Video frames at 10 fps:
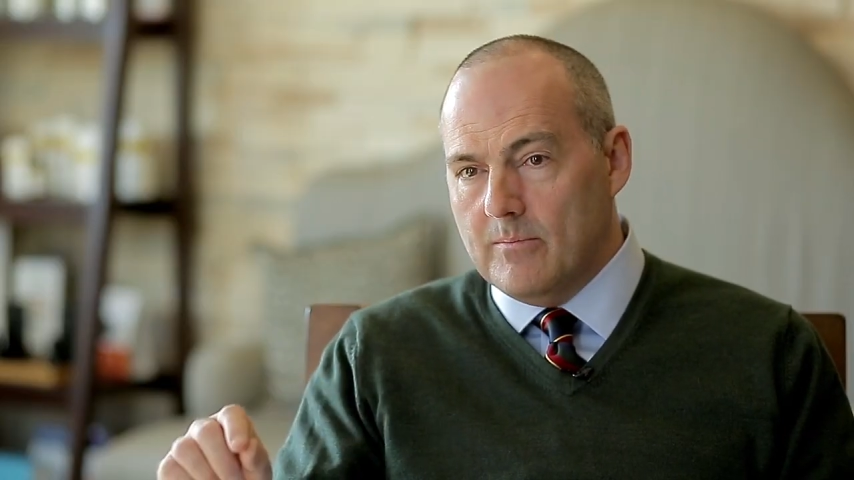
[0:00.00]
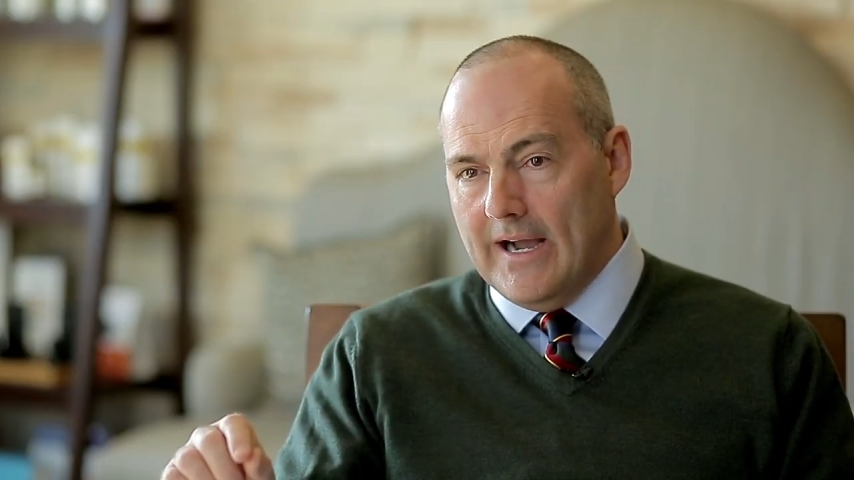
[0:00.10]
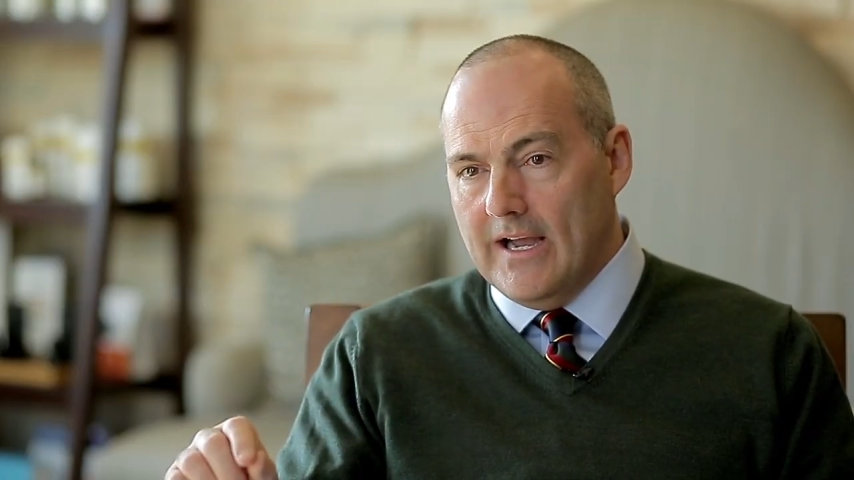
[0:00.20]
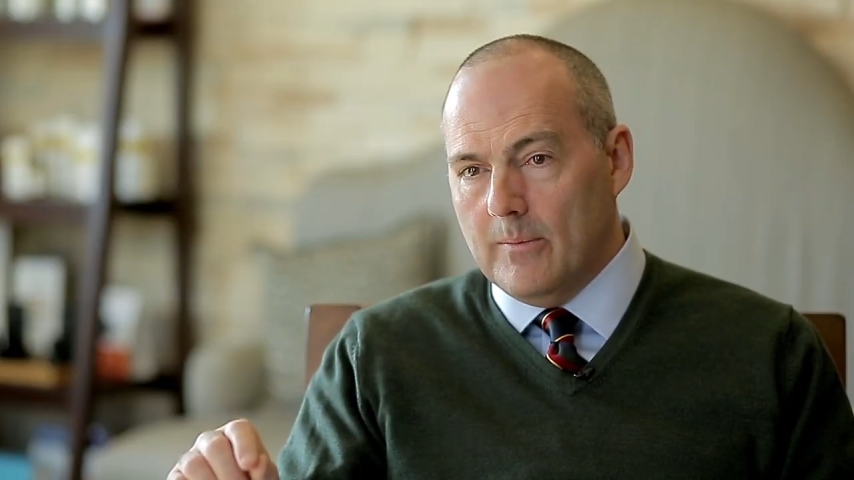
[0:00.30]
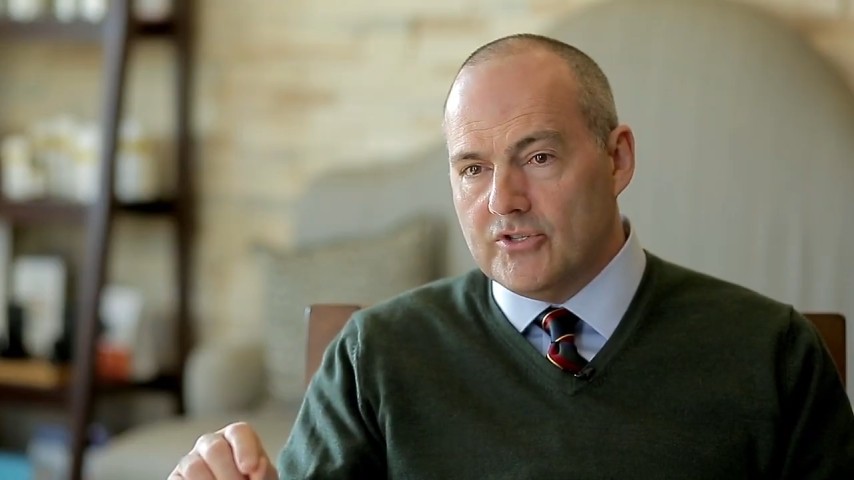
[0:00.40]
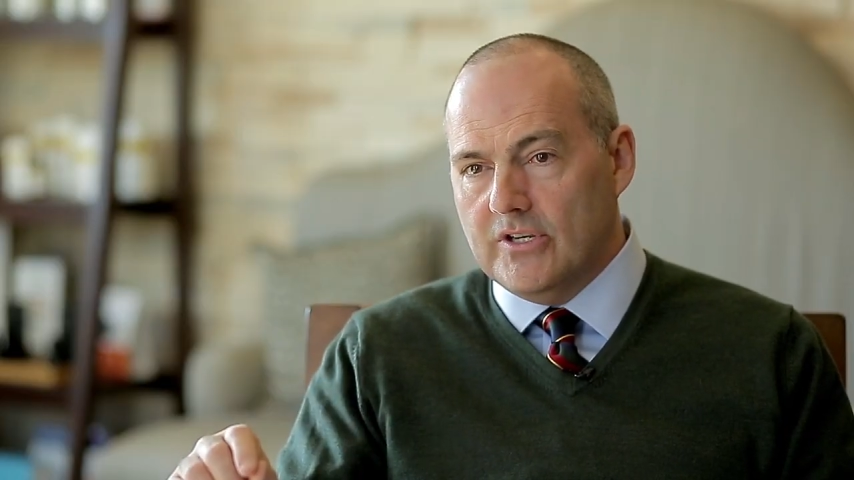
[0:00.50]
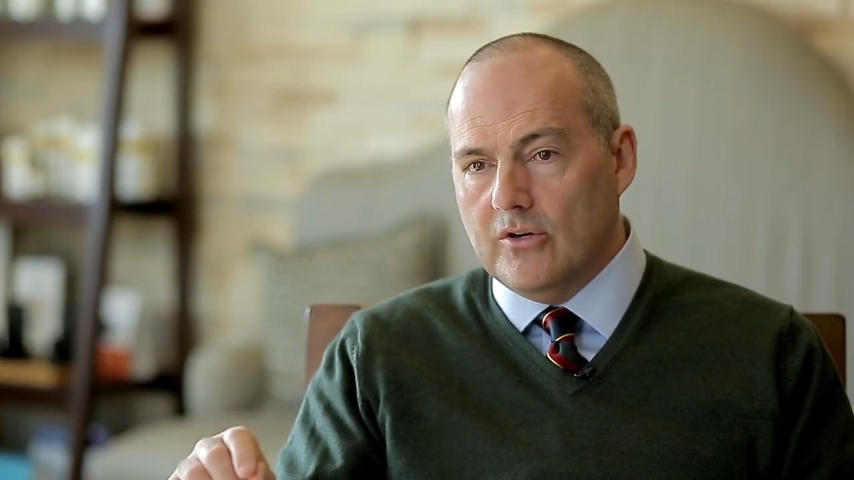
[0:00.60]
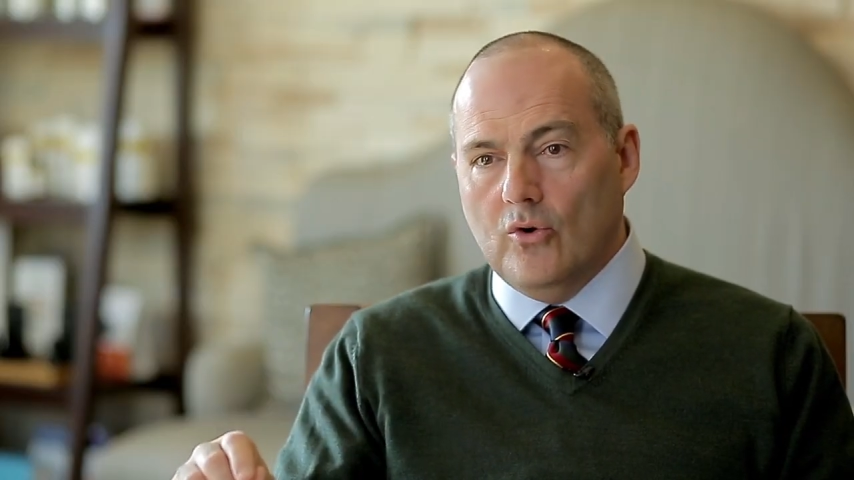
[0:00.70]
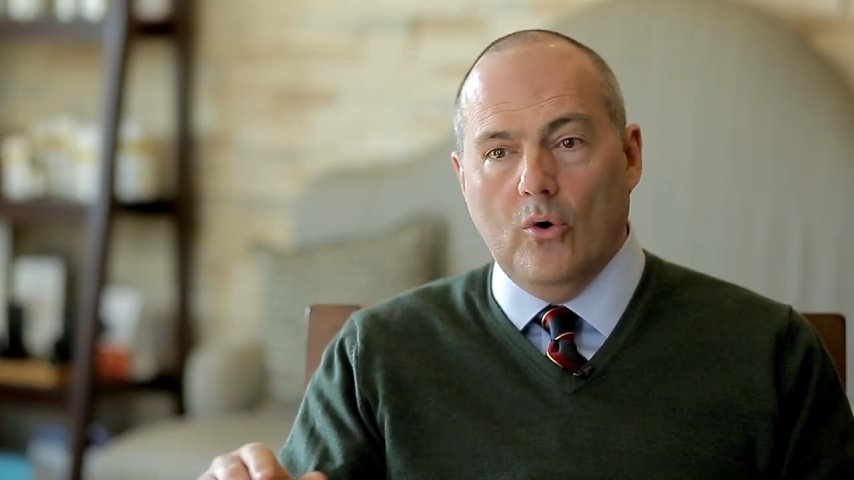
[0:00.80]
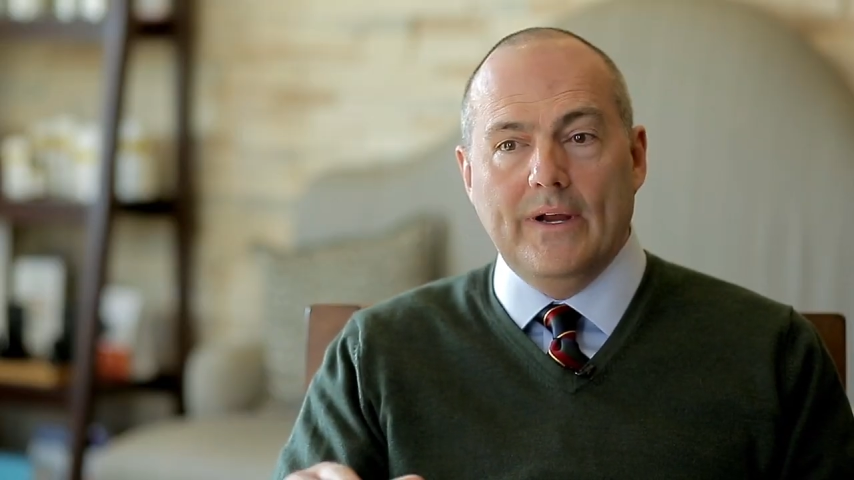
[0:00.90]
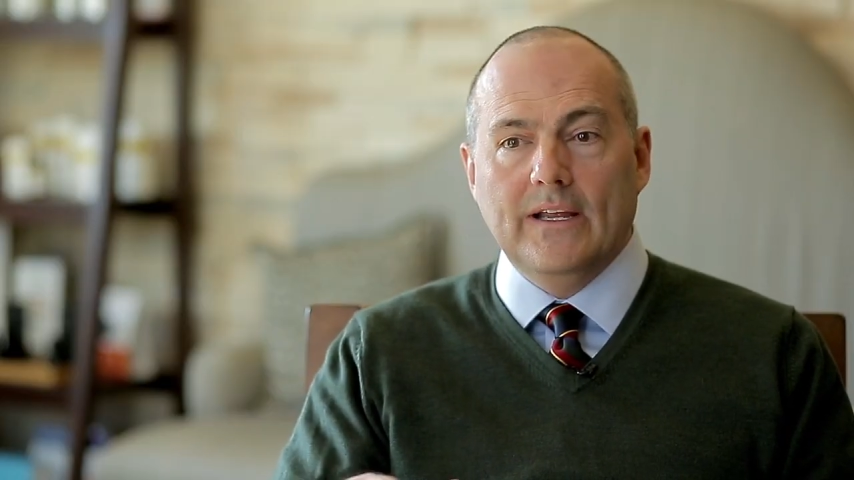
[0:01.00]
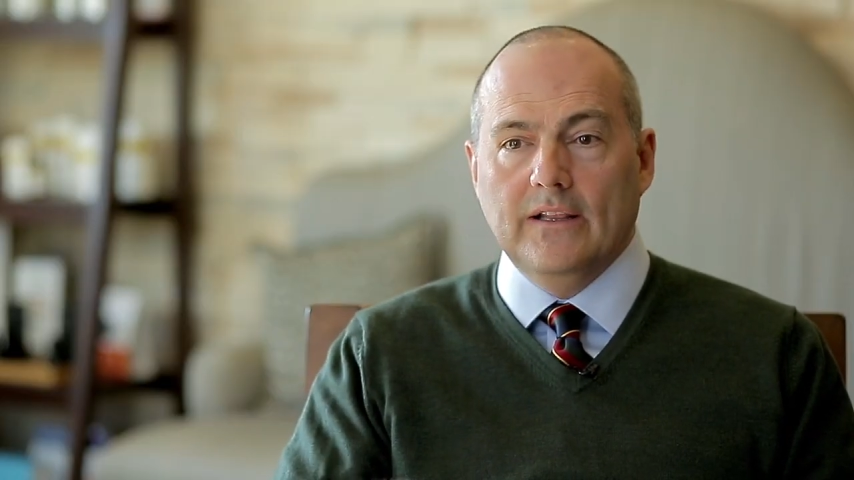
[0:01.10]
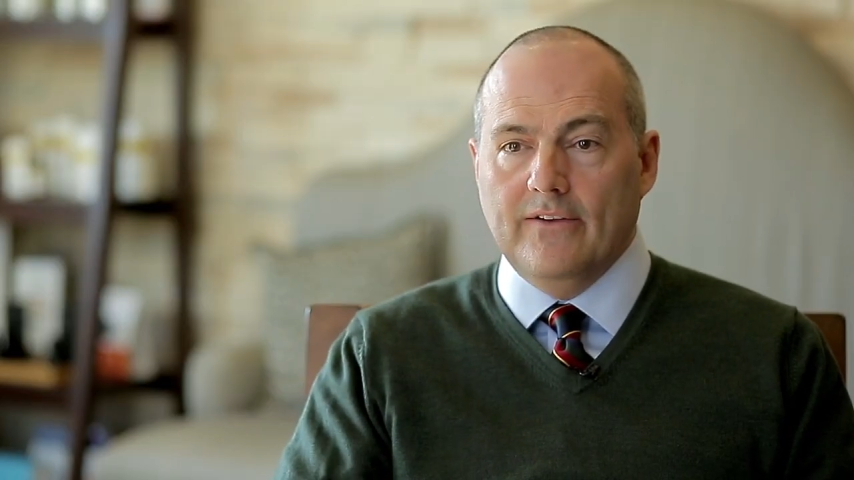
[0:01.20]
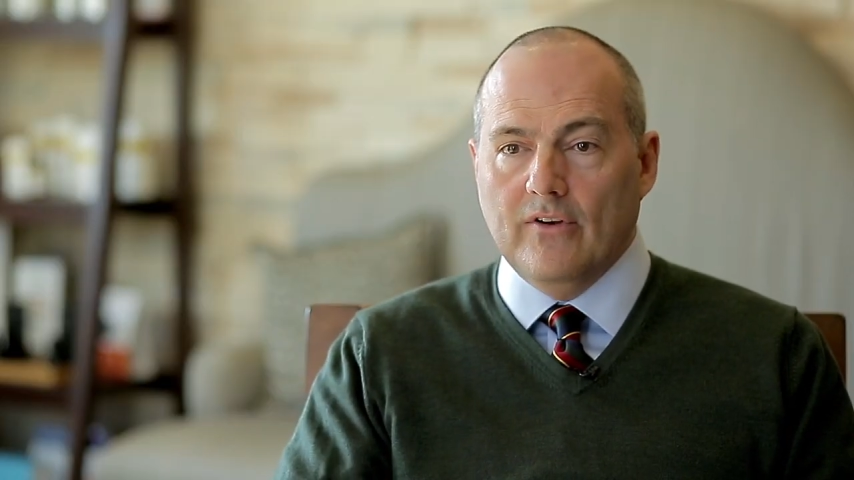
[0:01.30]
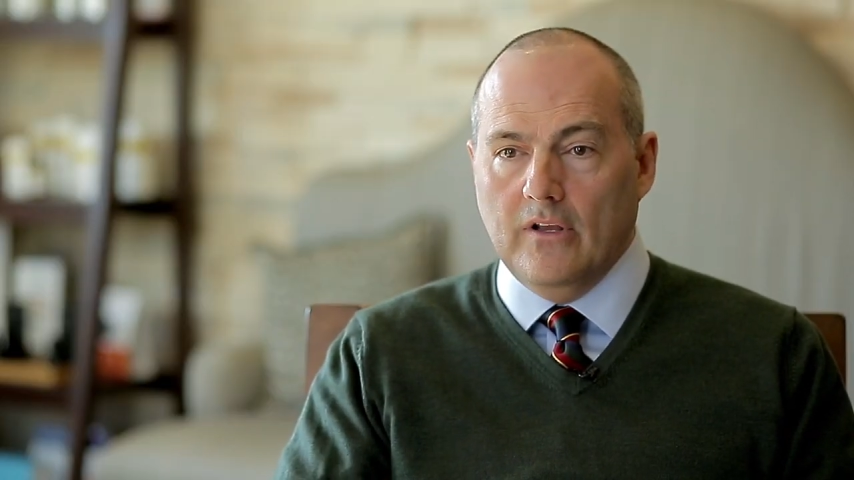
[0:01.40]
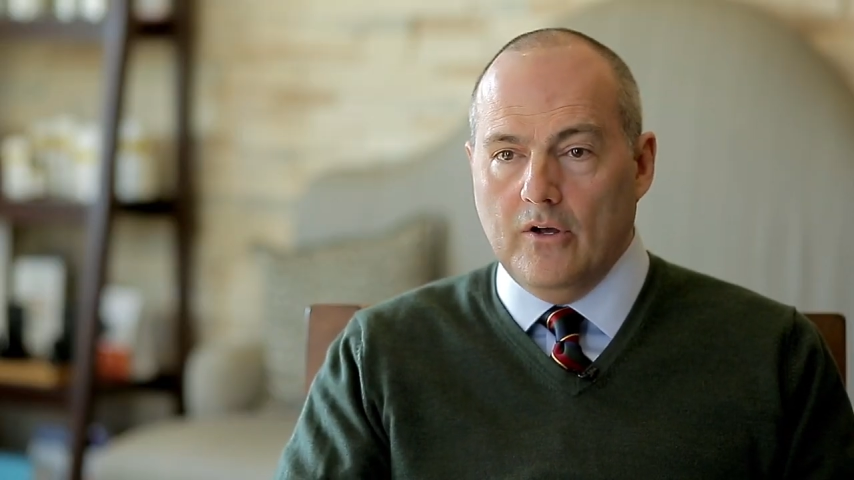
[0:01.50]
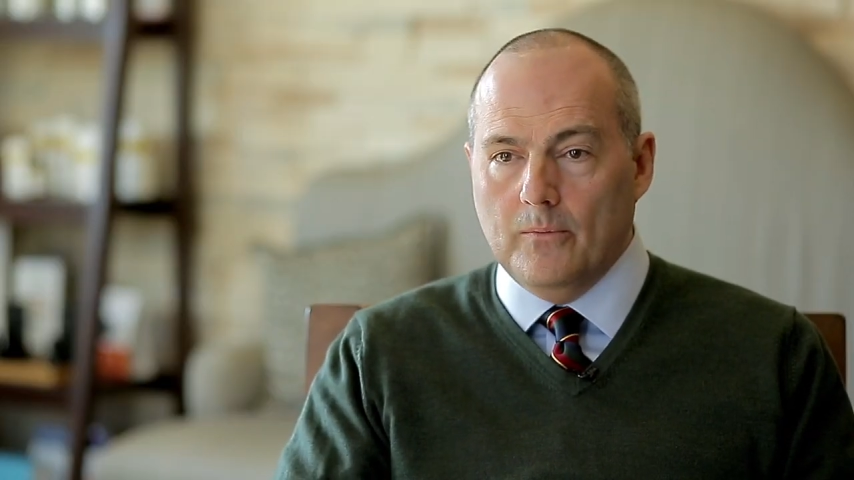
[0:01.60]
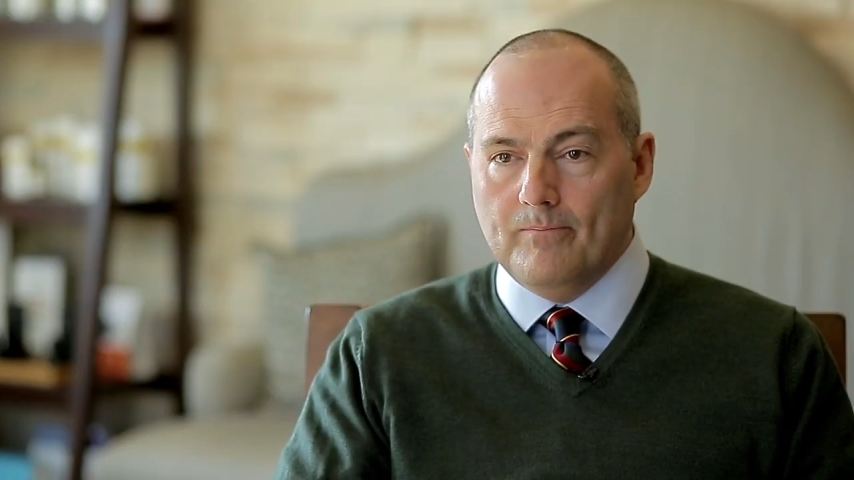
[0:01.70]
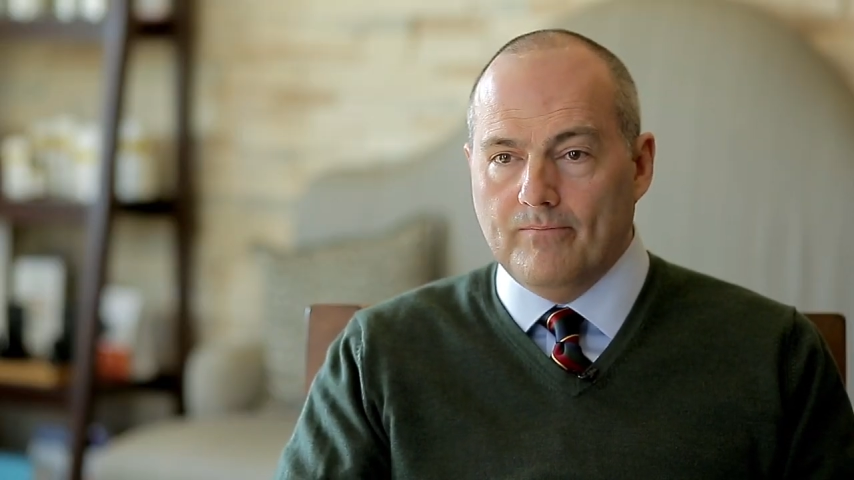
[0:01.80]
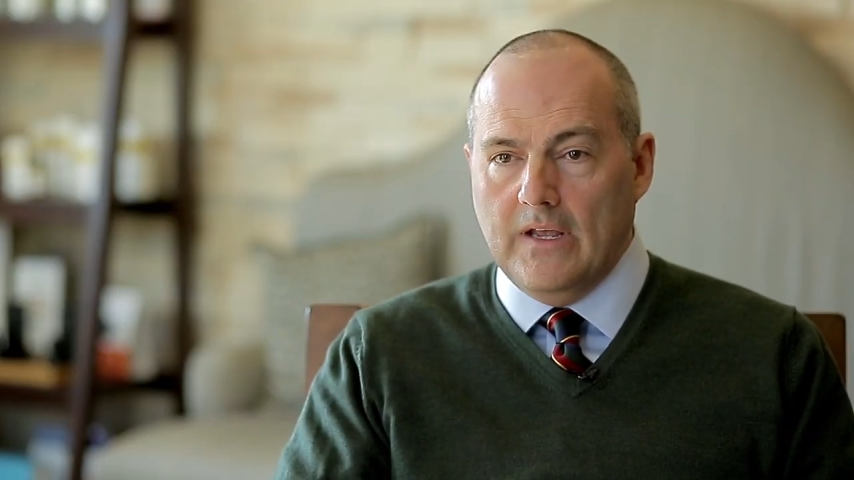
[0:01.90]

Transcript: to biopsy it or we can leave it alone.